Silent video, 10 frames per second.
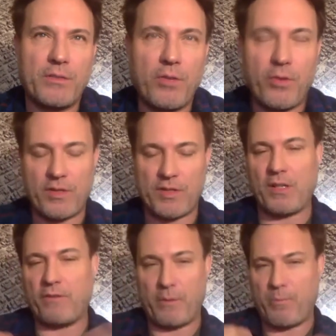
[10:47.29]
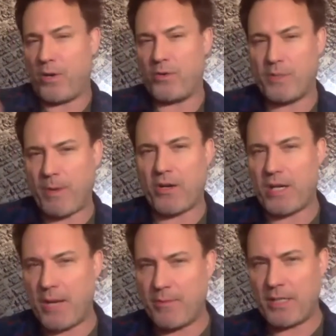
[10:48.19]
or the self-imposed power
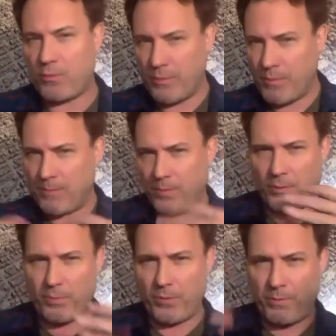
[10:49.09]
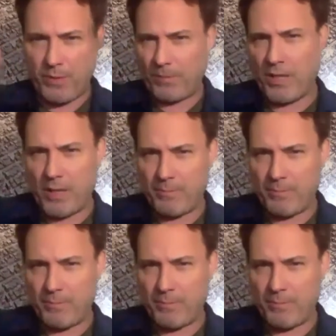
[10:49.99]
dynamic when people put people on